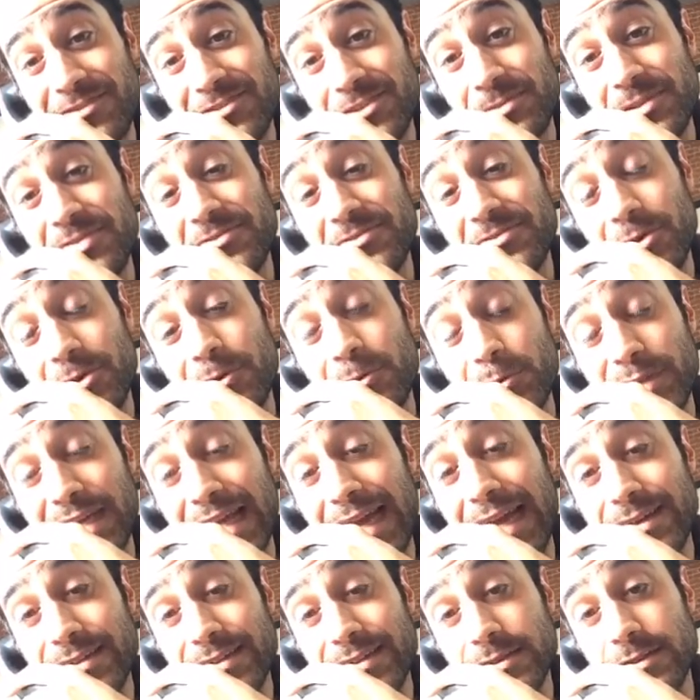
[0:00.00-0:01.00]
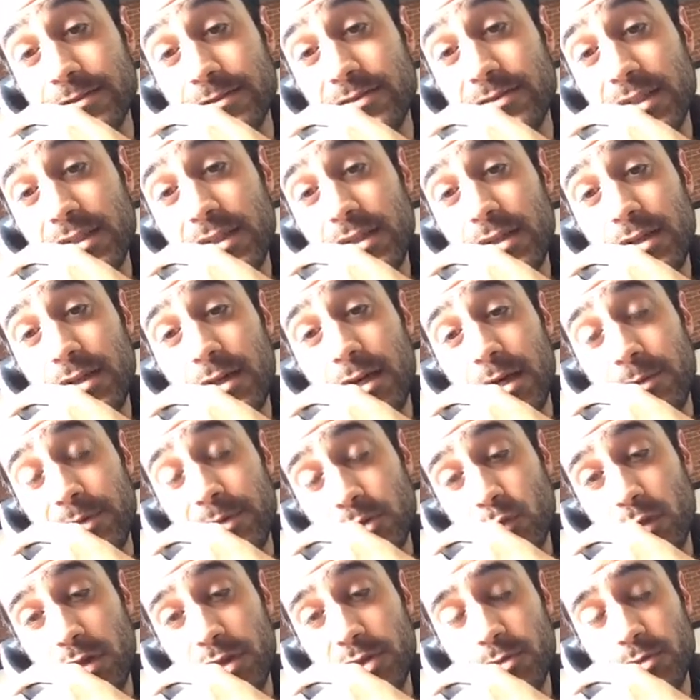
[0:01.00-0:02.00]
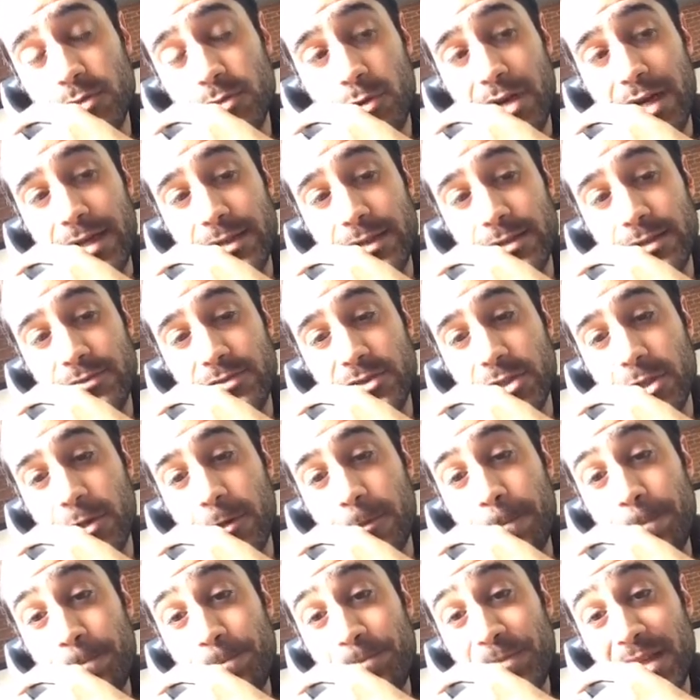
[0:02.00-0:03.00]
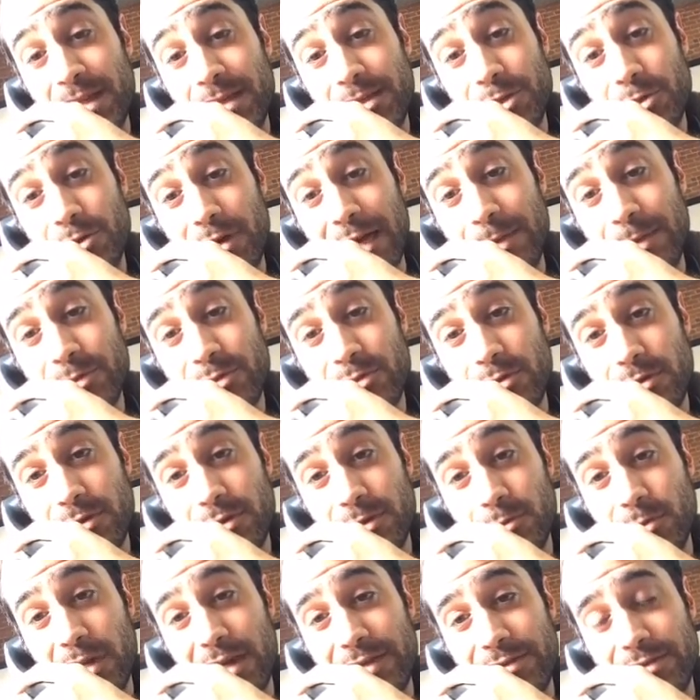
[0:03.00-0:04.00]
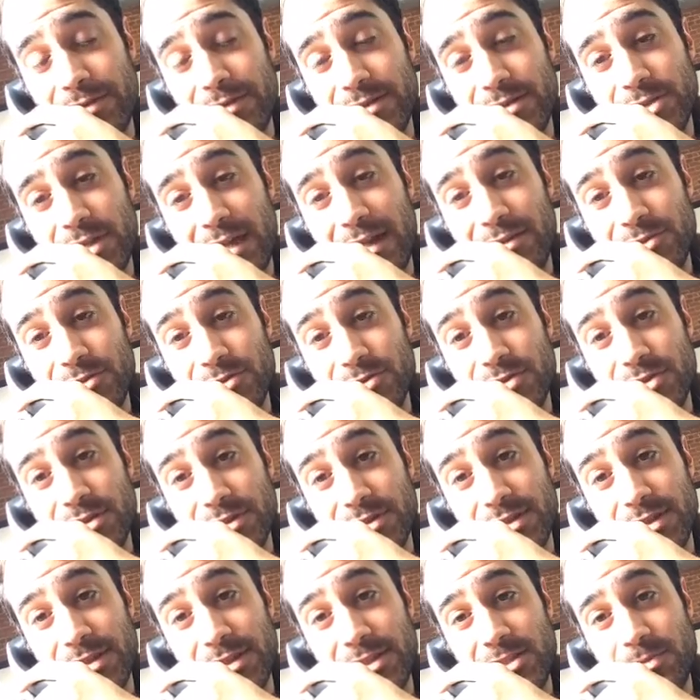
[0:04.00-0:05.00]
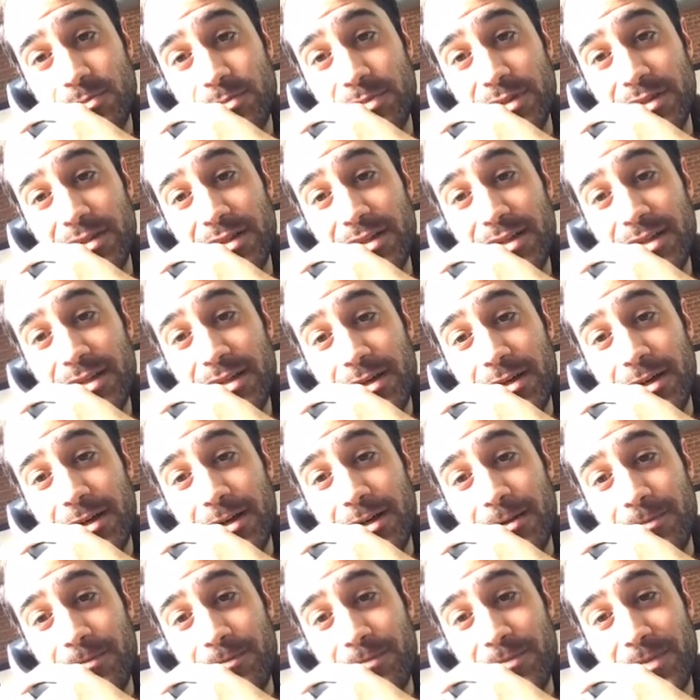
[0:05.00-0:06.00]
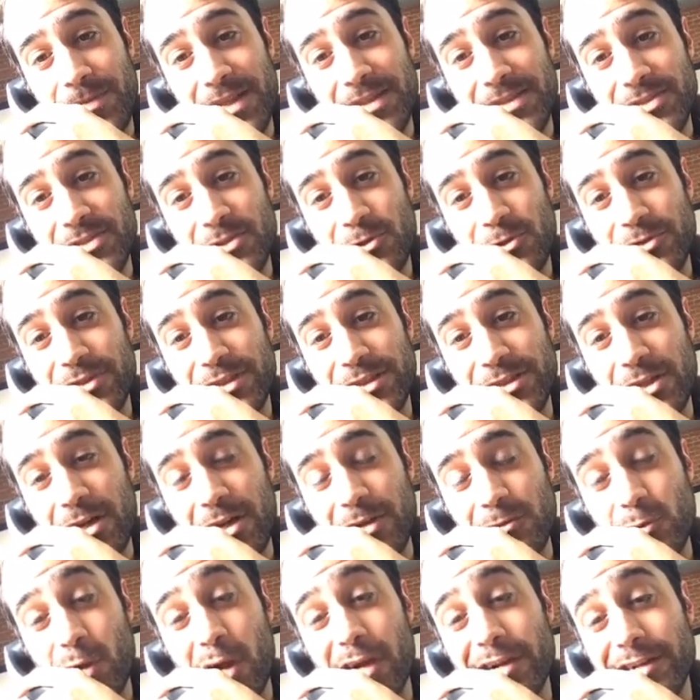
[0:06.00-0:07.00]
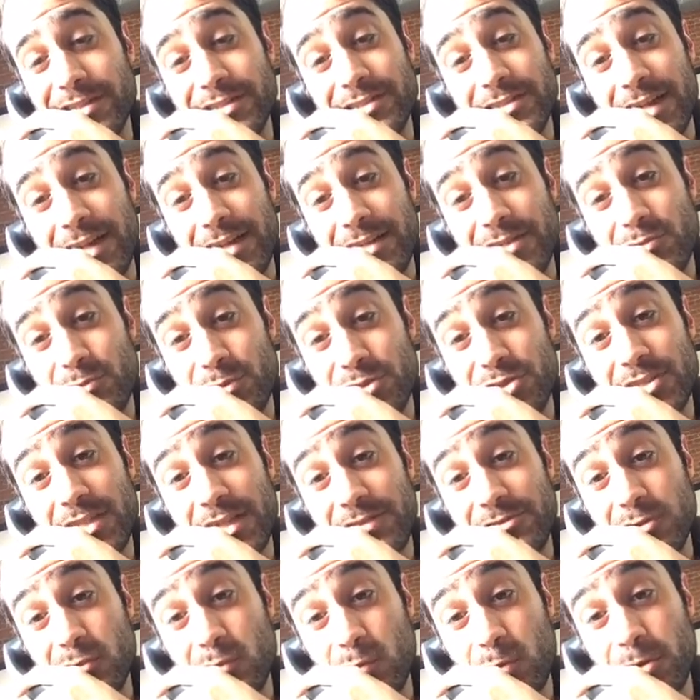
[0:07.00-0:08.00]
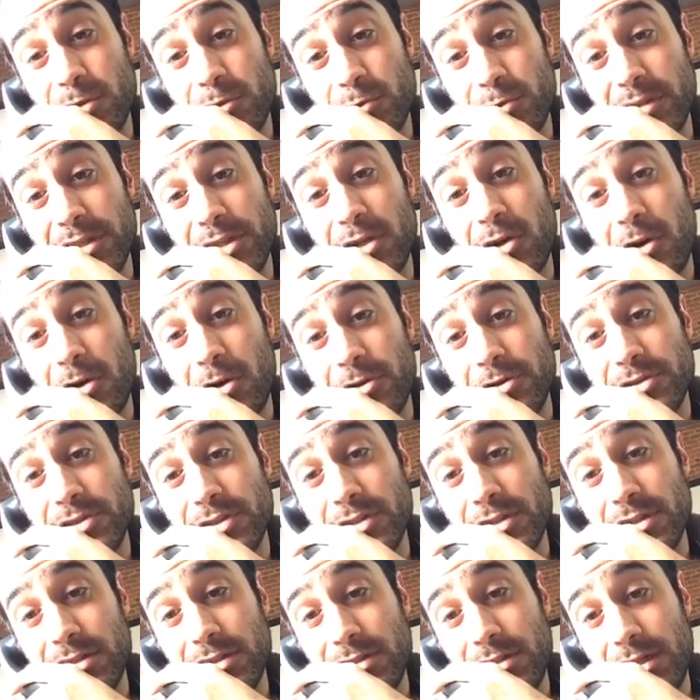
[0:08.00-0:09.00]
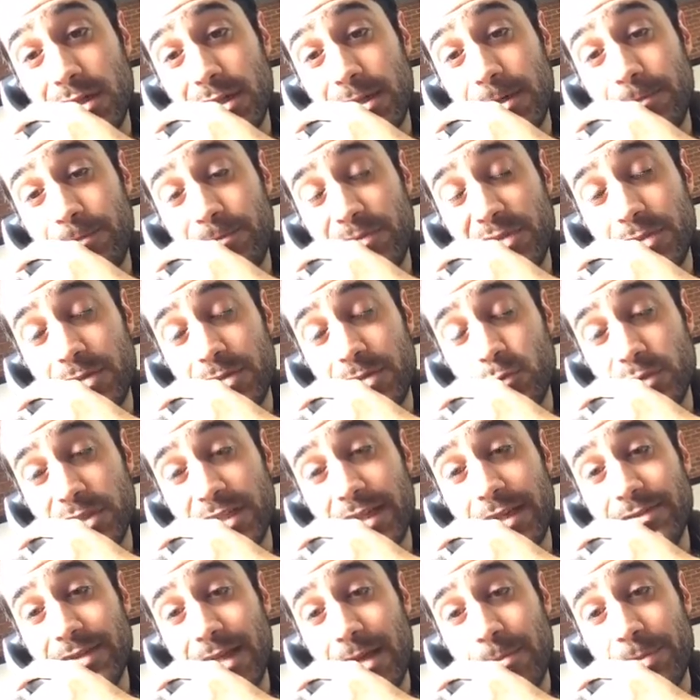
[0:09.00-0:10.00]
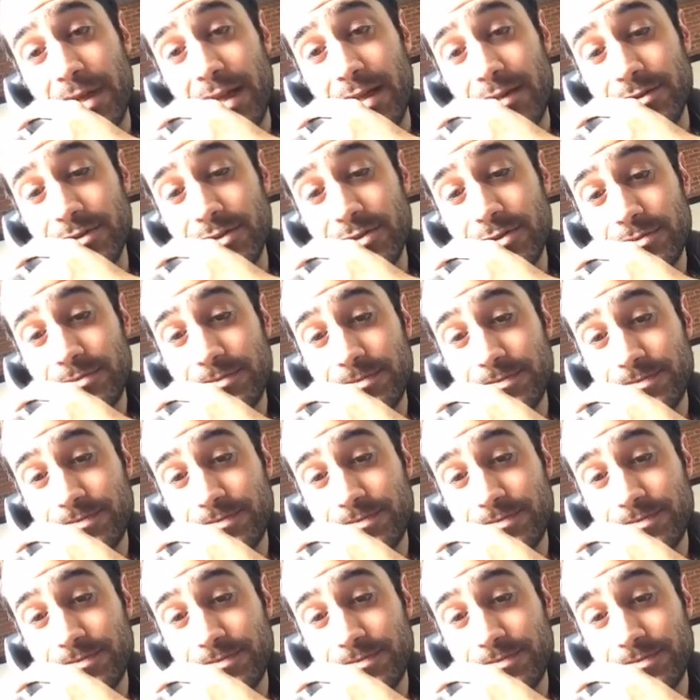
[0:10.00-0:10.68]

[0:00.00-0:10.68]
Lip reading: have to be very reactive as well as proactive. So you're absolutely right that these challenges exist, but it's certainly not rocket science. We just have to work really hard to retain that balance.